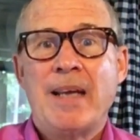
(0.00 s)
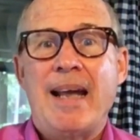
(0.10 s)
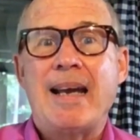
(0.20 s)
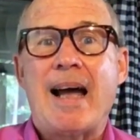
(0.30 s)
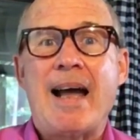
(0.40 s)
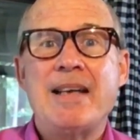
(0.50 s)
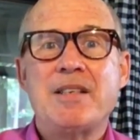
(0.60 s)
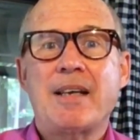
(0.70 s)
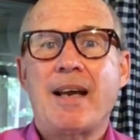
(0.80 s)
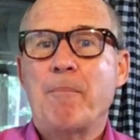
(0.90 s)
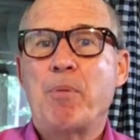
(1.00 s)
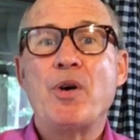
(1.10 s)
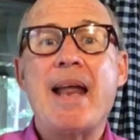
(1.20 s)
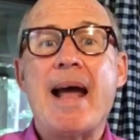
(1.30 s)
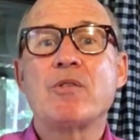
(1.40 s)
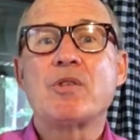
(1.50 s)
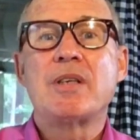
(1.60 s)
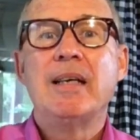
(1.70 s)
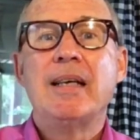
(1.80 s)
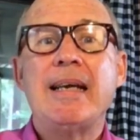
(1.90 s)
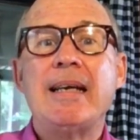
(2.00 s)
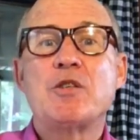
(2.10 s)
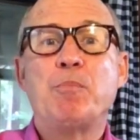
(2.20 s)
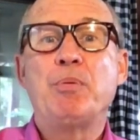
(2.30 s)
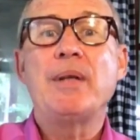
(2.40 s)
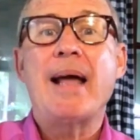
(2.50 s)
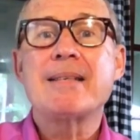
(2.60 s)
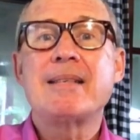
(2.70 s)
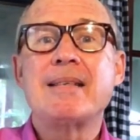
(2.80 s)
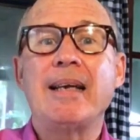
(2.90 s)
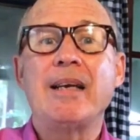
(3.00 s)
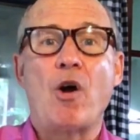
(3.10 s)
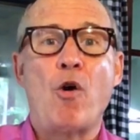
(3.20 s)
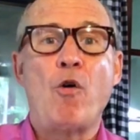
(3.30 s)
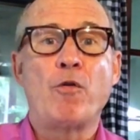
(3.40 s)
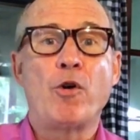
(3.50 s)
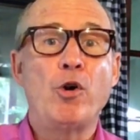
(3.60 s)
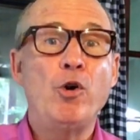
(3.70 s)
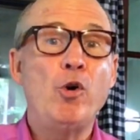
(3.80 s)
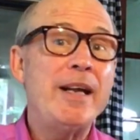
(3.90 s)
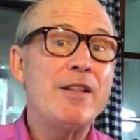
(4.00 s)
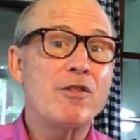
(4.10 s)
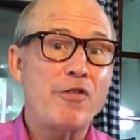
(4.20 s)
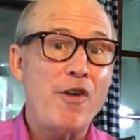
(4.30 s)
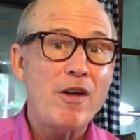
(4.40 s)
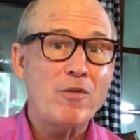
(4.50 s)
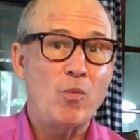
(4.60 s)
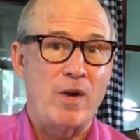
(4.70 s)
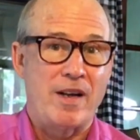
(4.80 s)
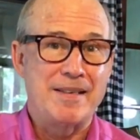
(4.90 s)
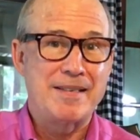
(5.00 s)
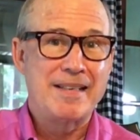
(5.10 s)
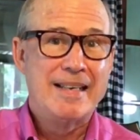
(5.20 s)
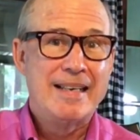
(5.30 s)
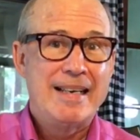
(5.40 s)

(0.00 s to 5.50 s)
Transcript: and Isaac pronounced his blessing over who he thought was